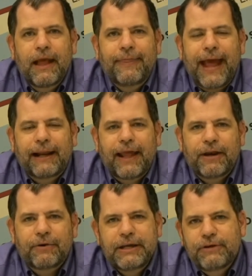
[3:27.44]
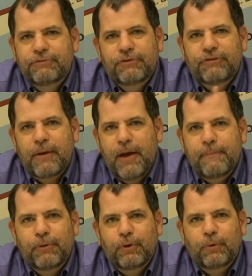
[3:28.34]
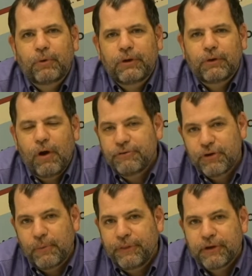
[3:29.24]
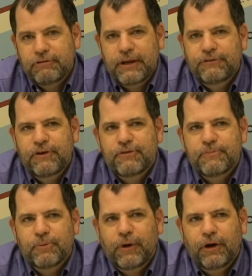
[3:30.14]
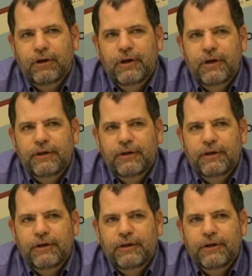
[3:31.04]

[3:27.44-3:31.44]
That letter needs to sum up also what the criticisms were.